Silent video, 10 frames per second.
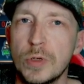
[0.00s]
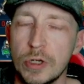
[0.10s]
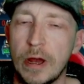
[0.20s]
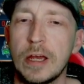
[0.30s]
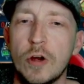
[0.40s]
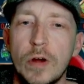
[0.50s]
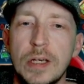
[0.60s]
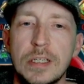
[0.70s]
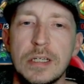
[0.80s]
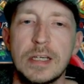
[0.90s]
to
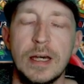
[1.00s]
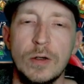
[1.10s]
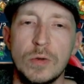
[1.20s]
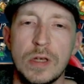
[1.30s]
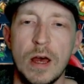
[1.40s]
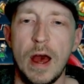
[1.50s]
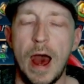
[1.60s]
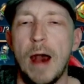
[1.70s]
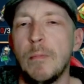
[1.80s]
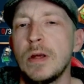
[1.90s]
increase the skills,
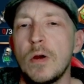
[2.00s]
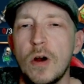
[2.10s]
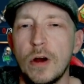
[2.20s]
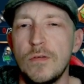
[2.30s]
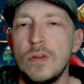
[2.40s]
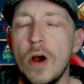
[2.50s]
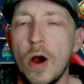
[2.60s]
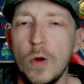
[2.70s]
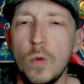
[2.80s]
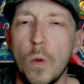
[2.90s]
and we don't kind of
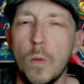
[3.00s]
know